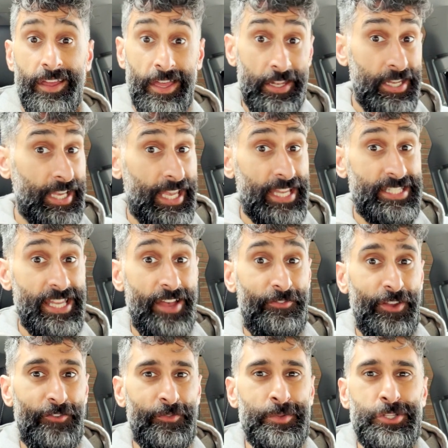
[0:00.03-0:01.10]
Nick ATF
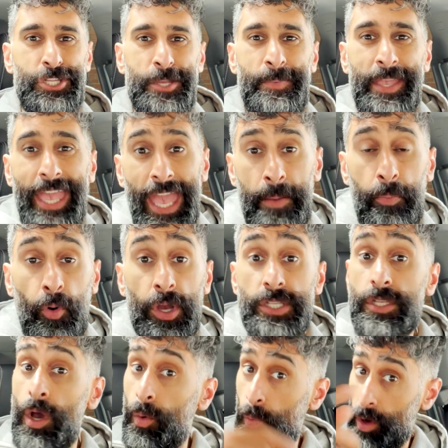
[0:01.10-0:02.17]
here from the GBK
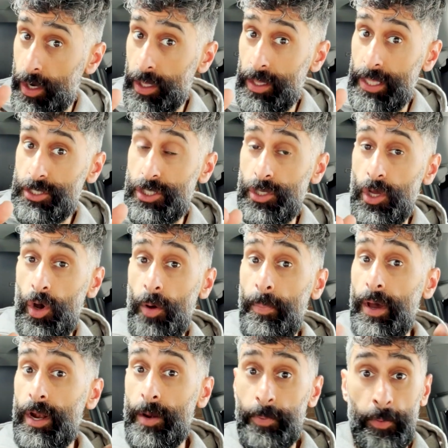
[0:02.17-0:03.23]
Boys, wanting to let you know
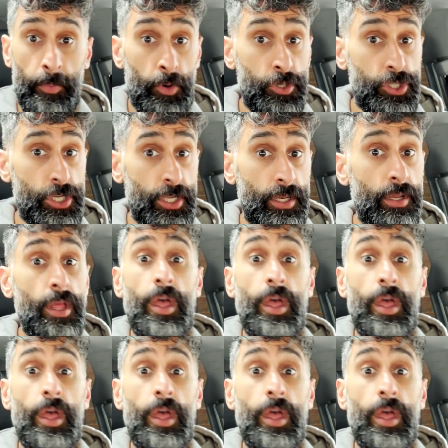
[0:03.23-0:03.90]
about our promotion.